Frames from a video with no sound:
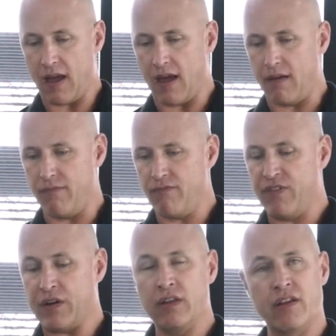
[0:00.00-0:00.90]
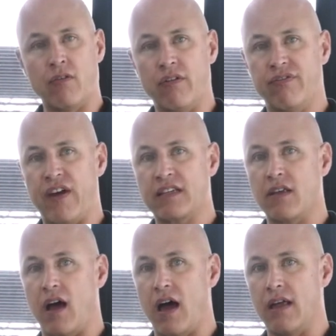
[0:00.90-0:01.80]
very little
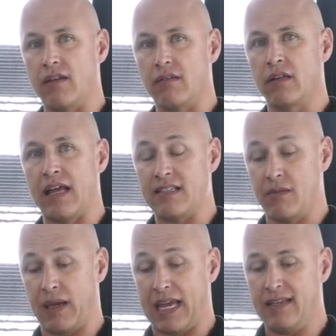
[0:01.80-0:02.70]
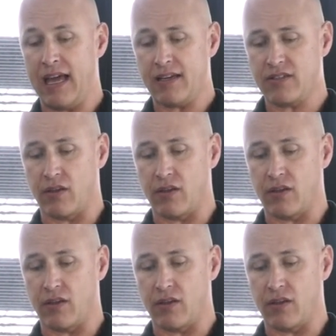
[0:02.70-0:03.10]
effect on glycemic index,